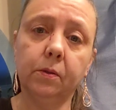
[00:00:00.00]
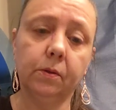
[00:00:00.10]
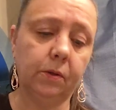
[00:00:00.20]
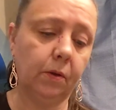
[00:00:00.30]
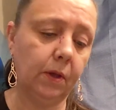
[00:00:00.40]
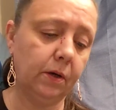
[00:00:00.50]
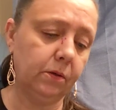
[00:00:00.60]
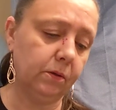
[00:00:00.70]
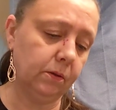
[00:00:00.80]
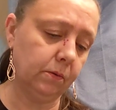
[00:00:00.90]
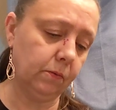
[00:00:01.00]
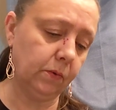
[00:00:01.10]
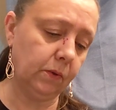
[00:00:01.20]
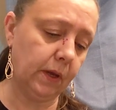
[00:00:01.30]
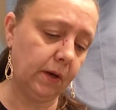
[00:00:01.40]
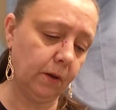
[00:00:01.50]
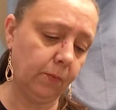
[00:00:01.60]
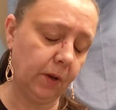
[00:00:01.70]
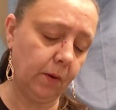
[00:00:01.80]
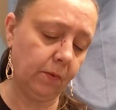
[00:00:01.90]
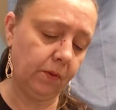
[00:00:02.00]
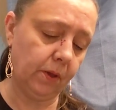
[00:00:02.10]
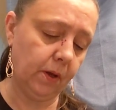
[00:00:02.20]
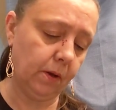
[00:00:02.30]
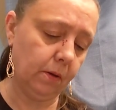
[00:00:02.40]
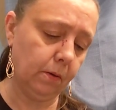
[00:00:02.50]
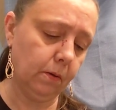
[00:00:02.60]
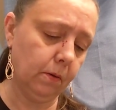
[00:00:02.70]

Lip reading: So that'd help you out with that.